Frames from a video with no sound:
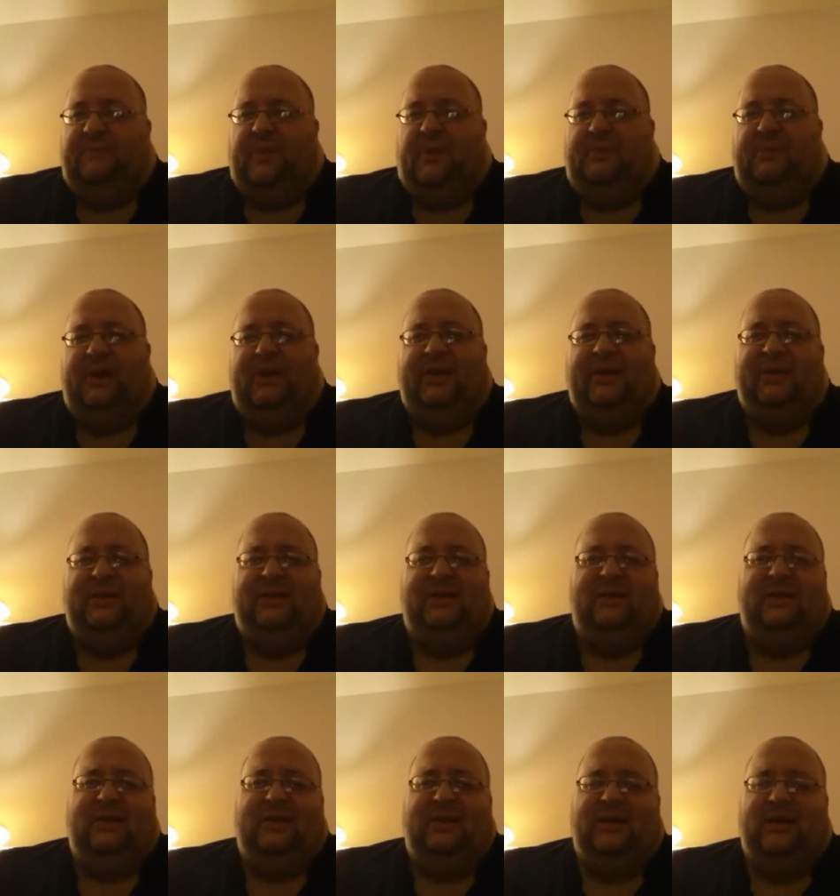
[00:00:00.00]
I mean, it,
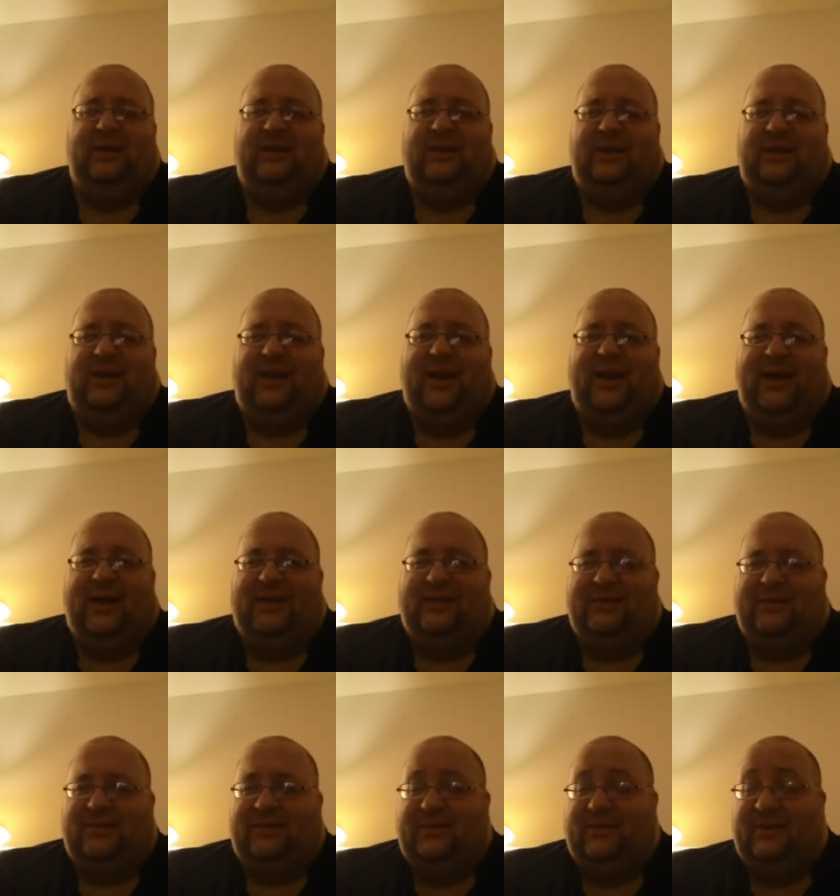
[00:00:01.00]
la-
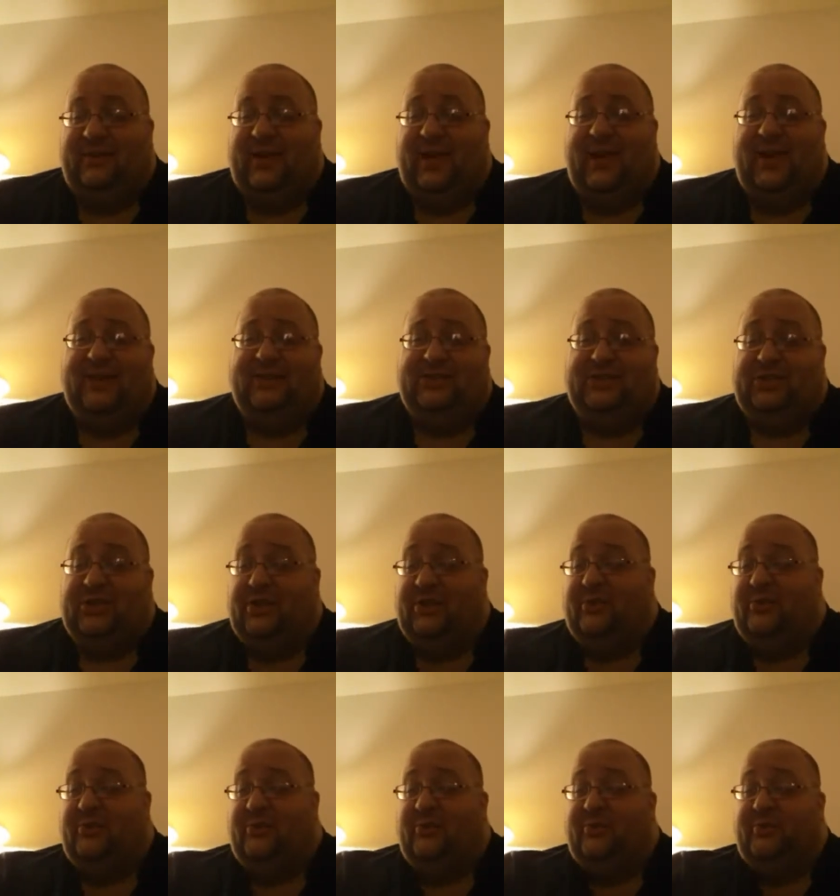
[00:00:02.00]
the last
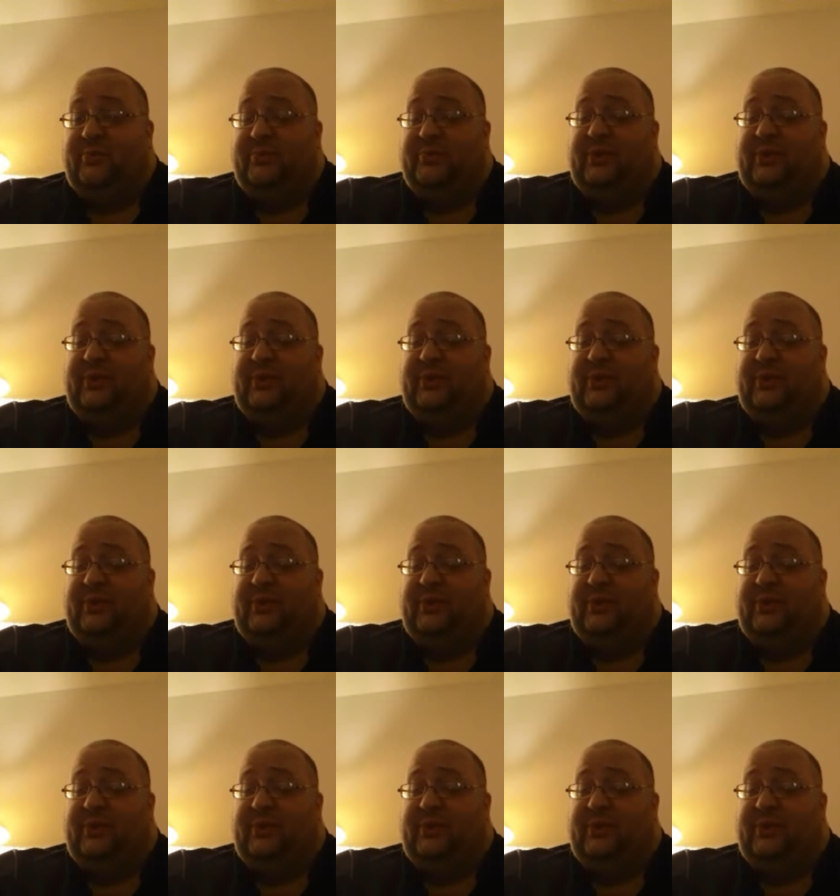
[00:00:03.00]
show